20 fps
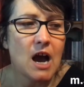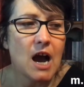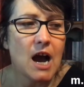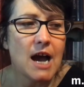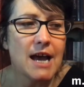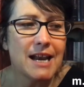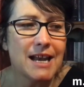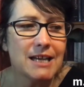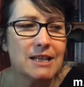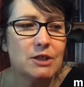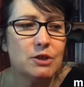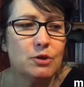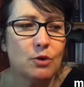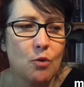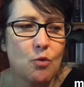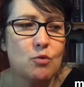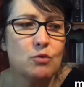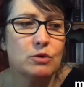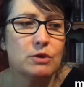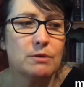And I
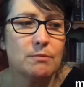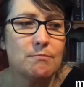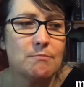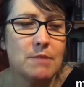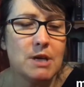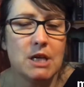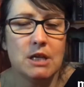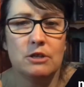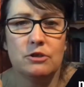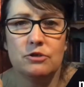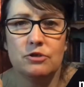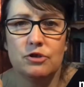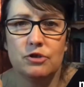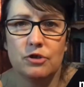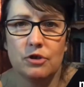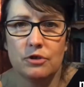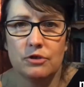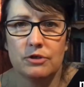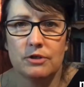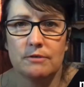don't mean
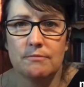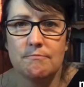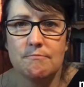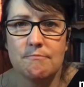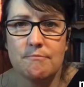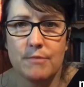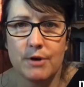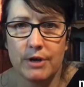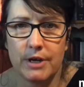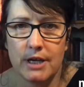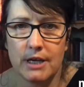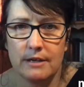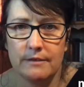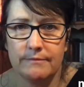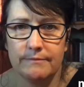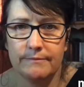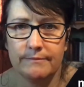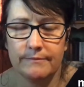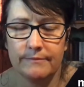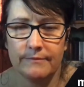just money,
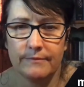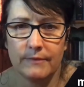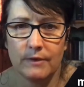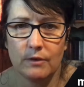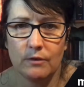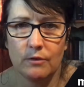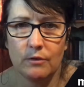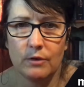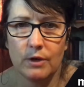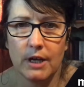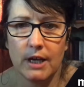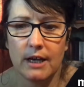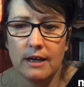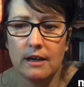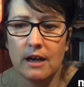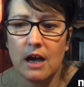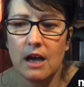okay?